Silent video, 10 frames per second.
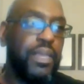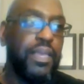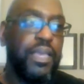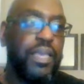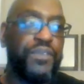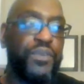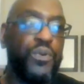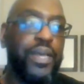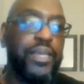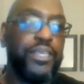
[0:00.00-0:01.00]
if
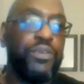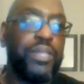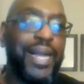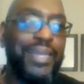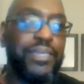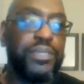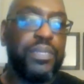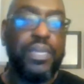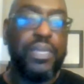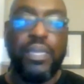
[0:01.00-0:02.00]
you utilize
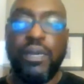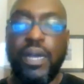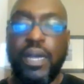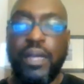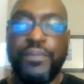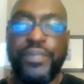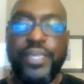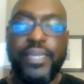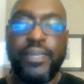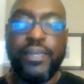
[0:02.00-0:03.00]
the